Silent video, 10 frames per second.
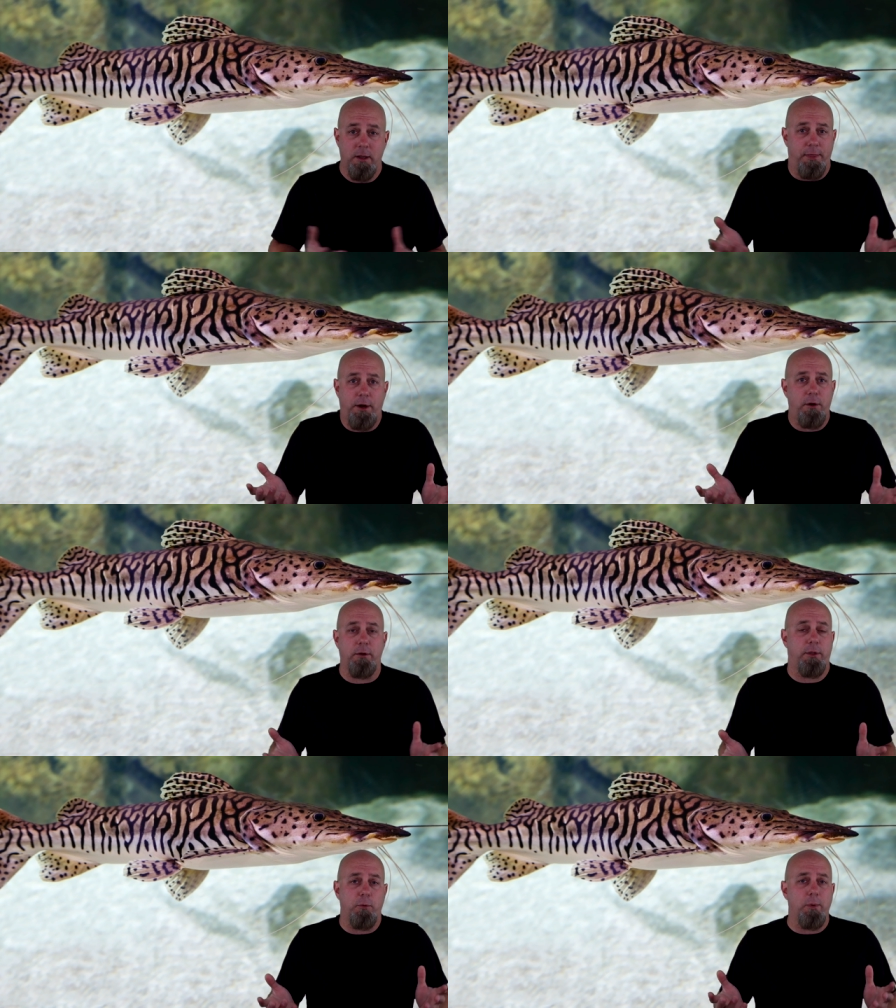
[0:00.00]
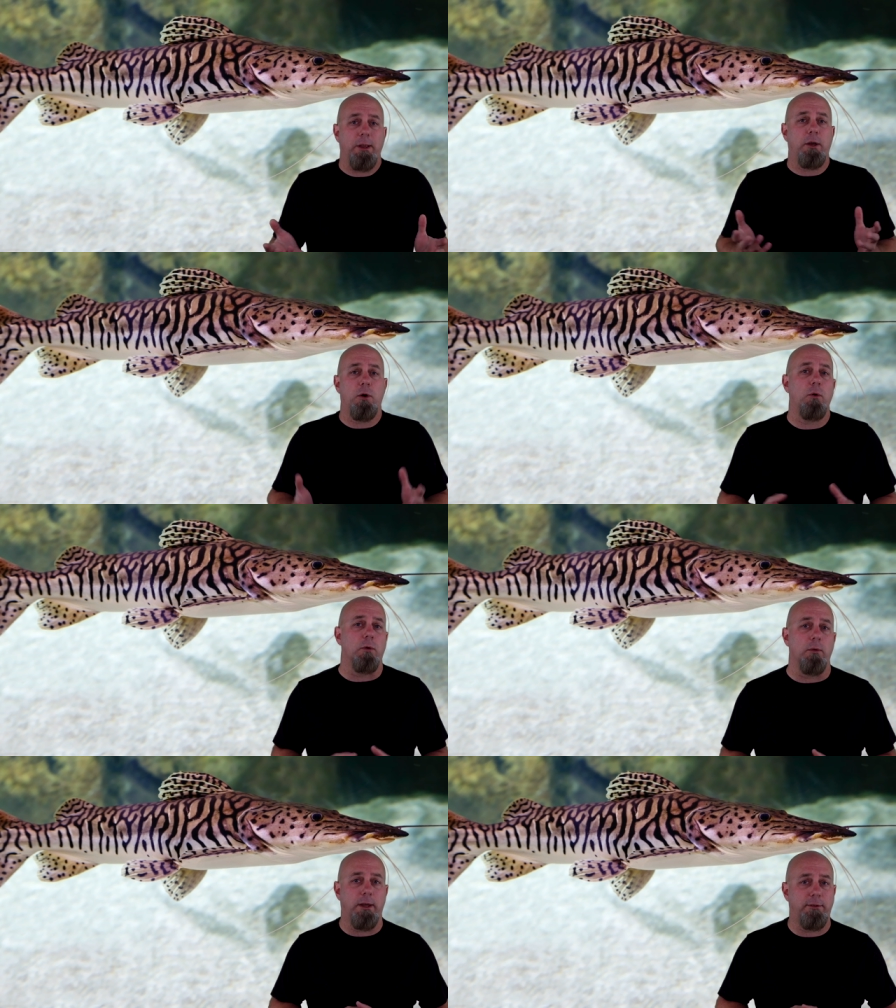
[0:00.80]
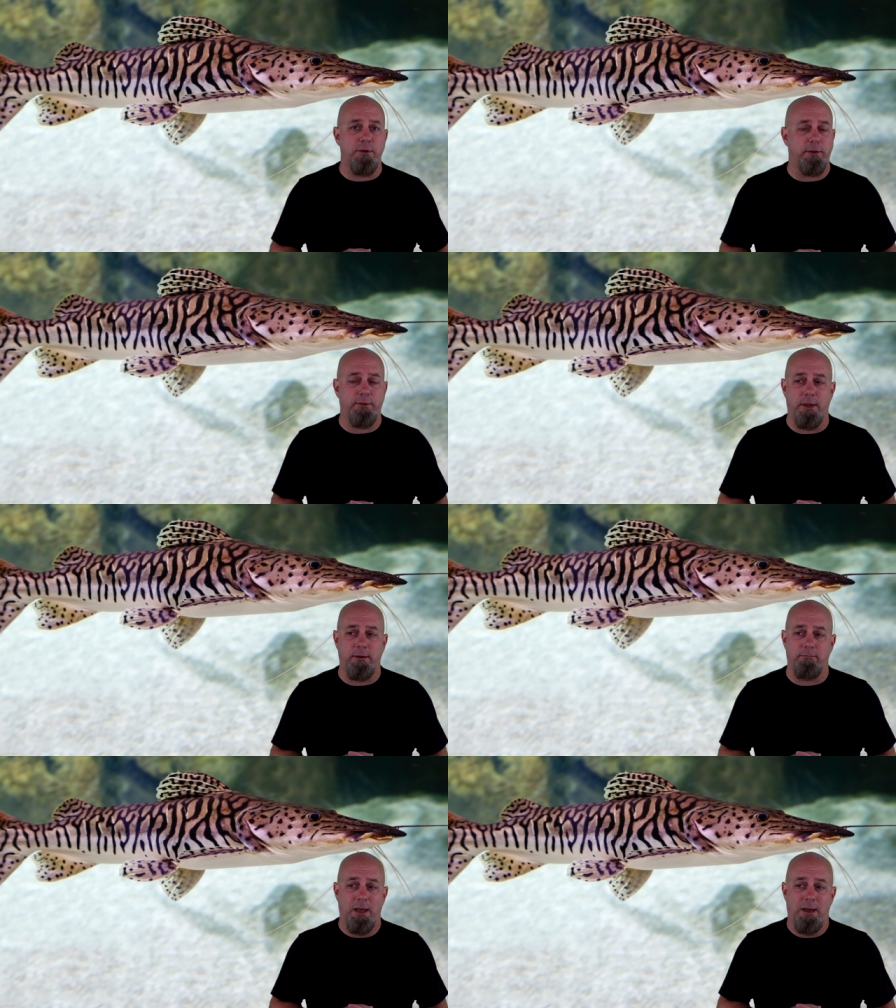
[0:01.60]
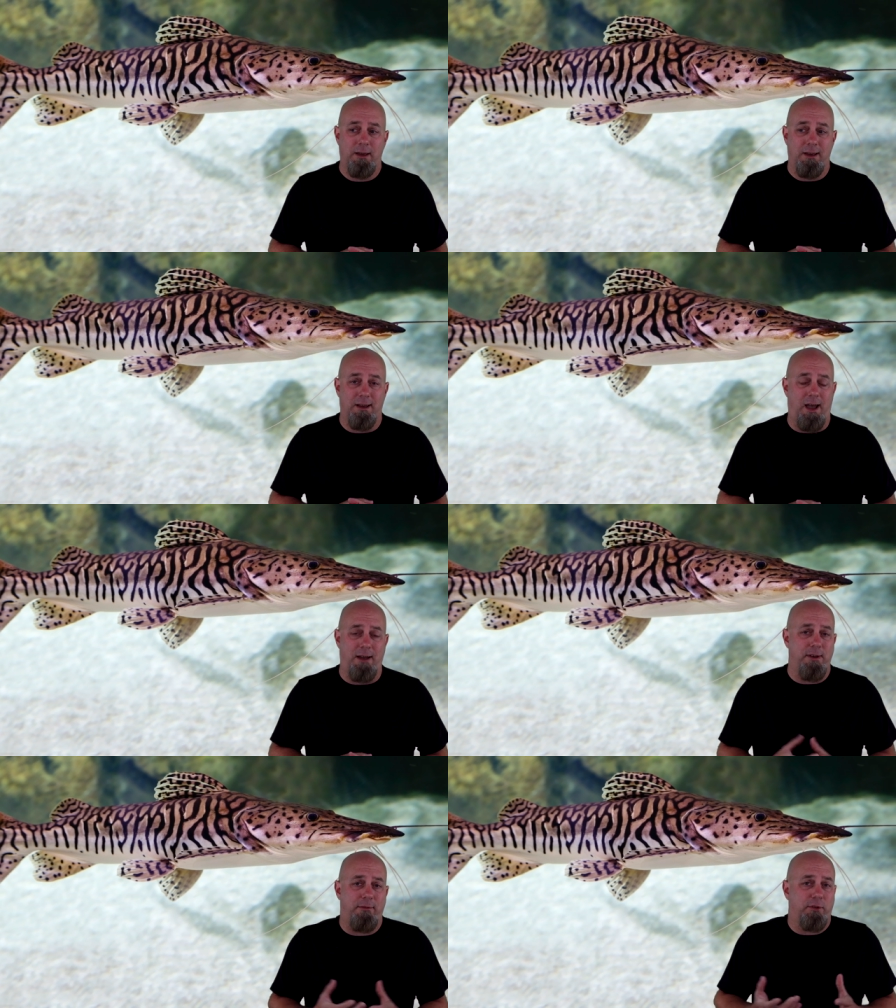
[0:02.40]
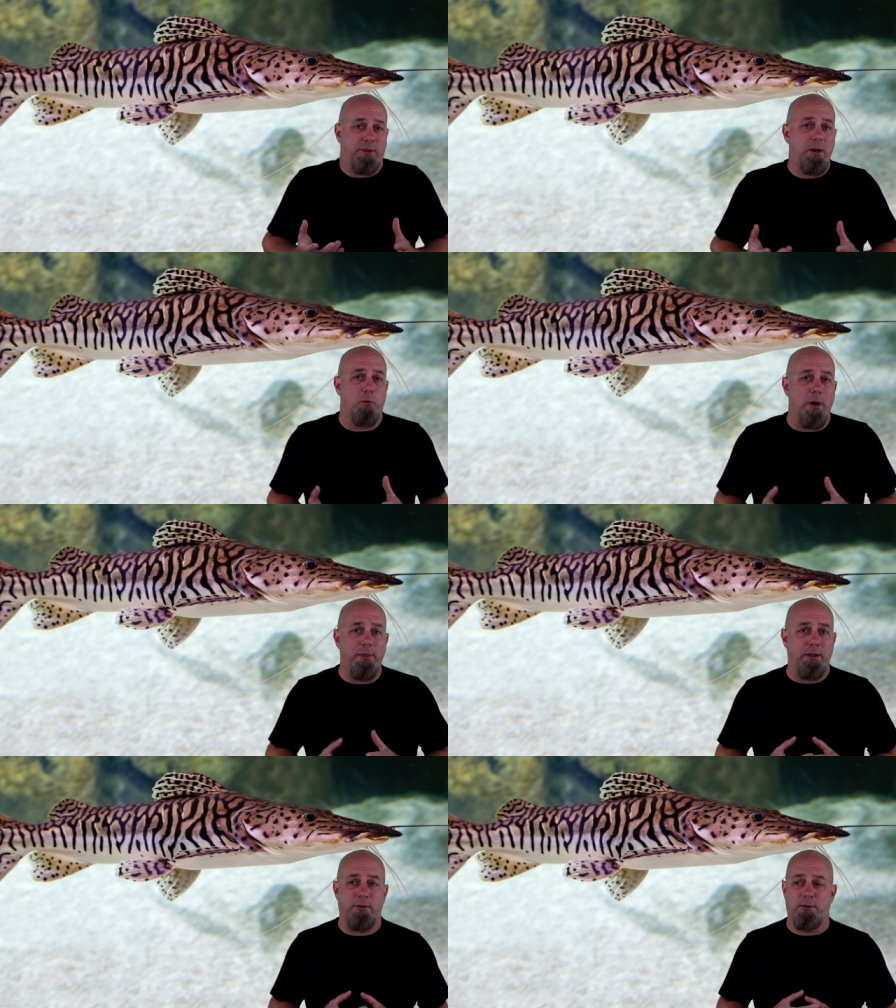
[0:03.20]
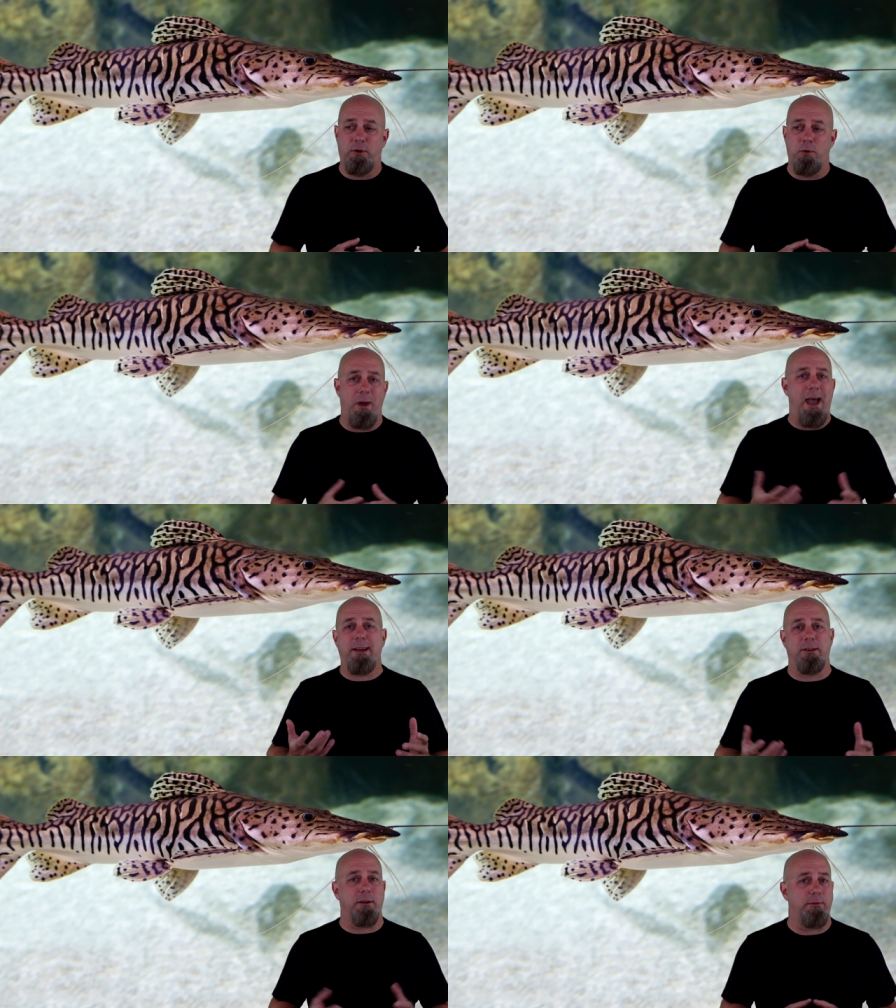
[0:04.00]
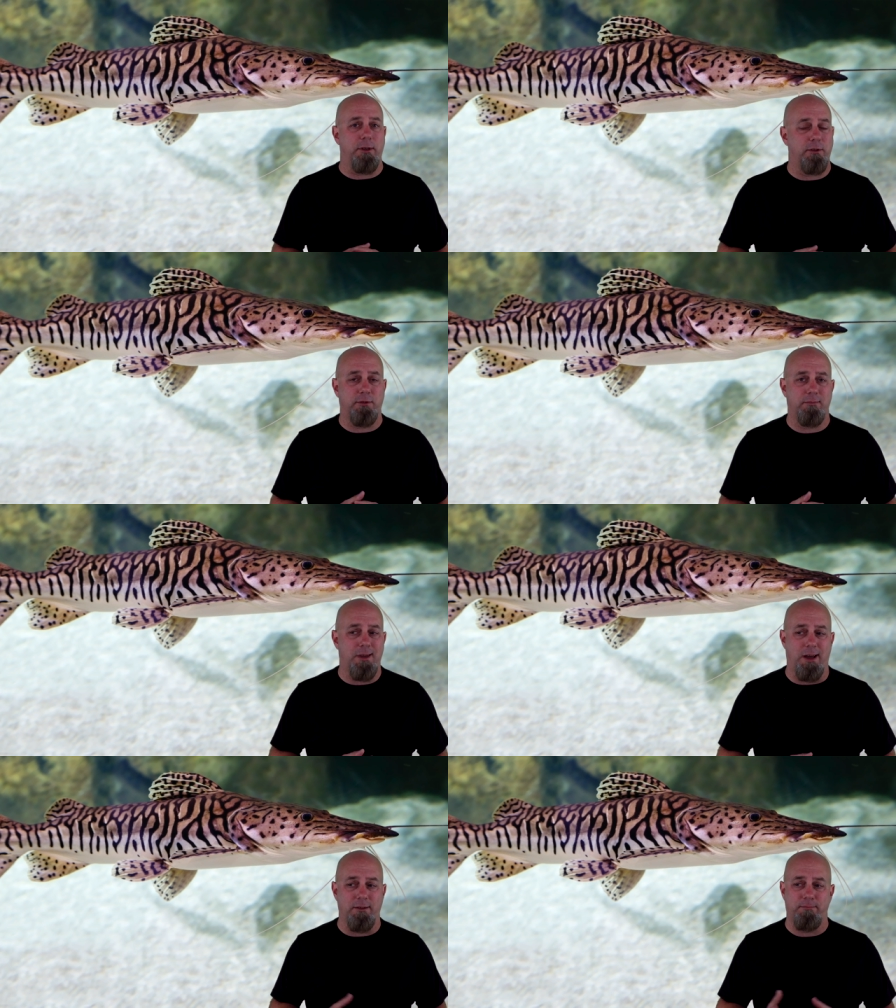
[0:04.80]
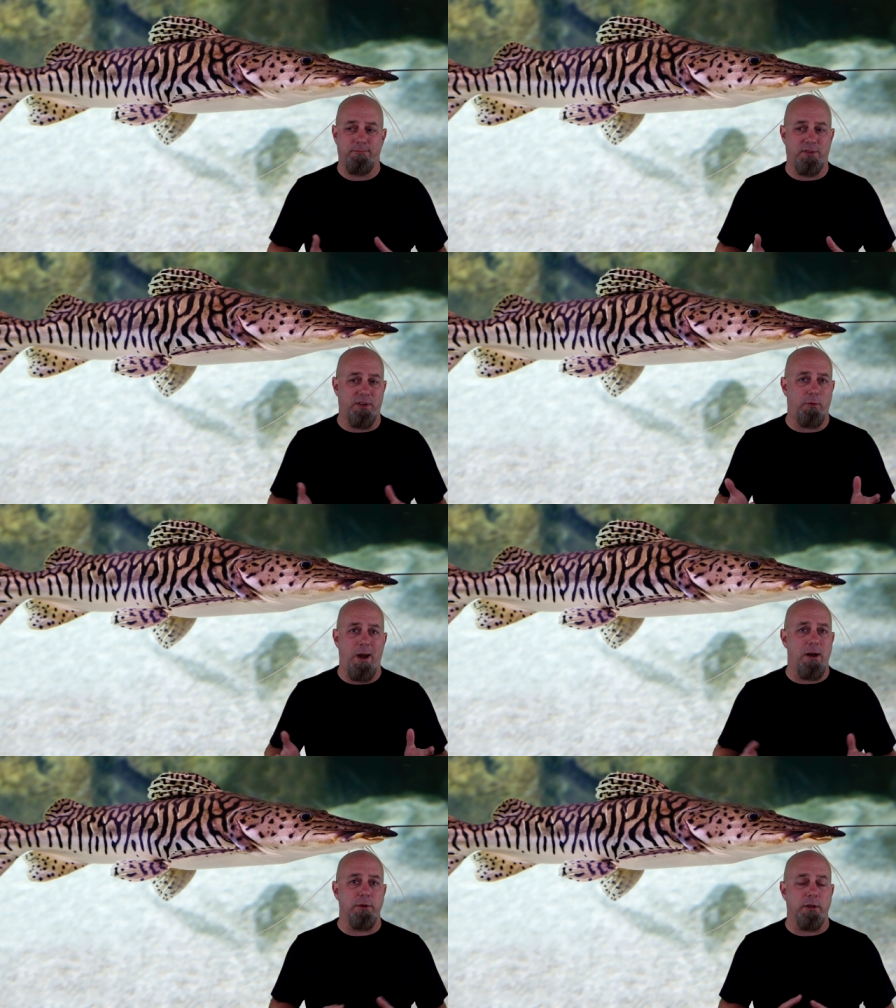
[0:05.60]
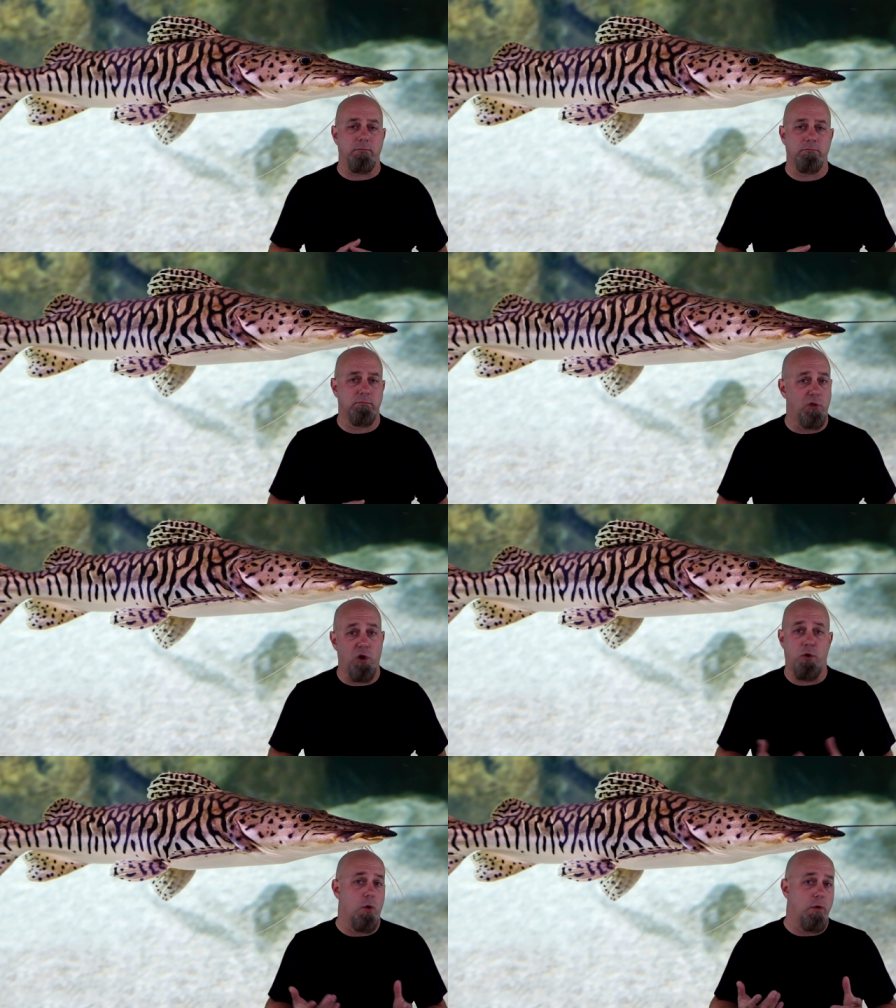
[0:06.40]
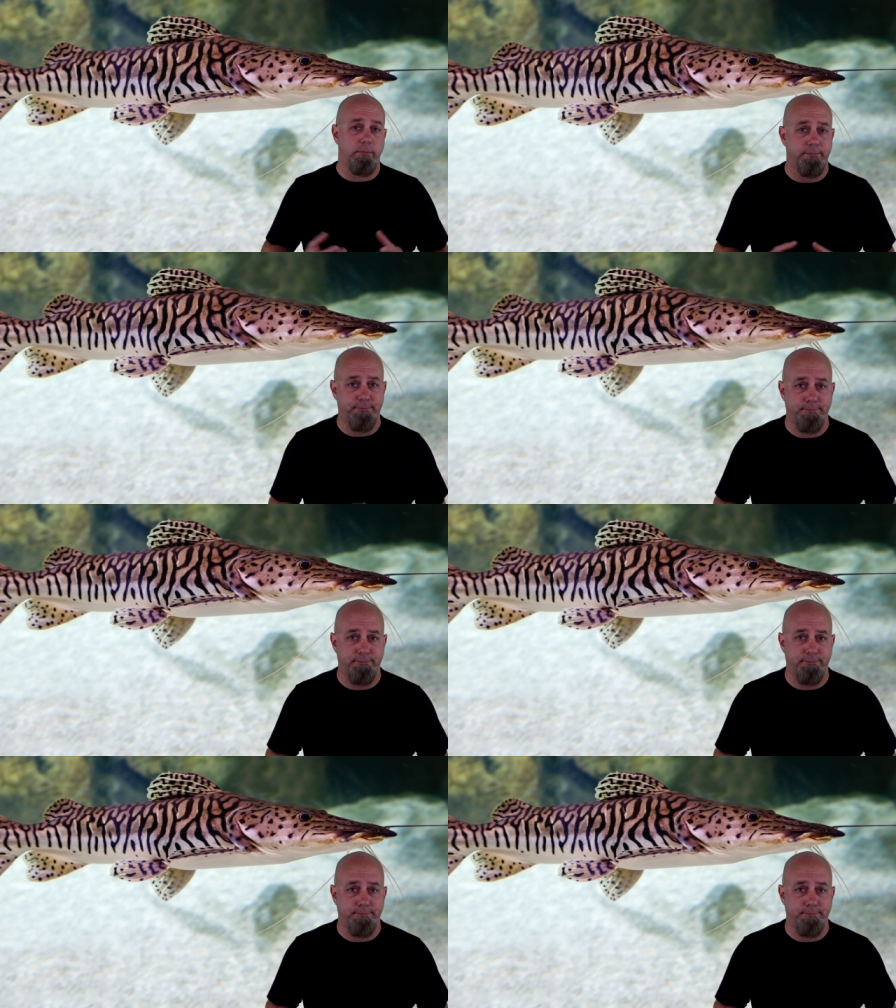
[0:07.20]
They're really cool. It's just that I've never seen one that's too active. They just kind of sit around and look cool.